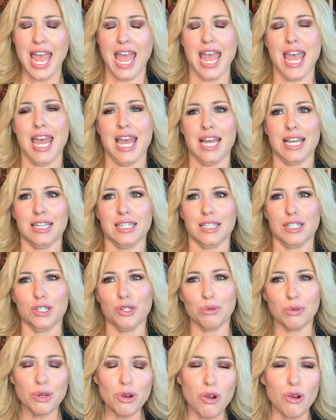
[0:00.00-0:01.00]
and
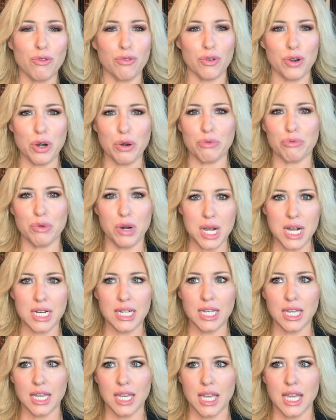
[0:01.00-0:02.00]
do it over a
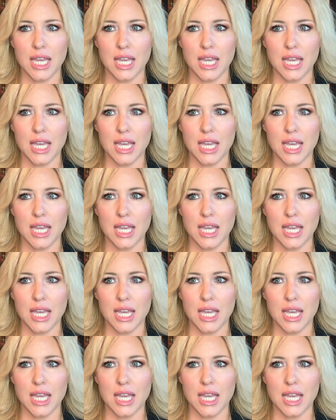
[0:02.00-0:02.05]
rug?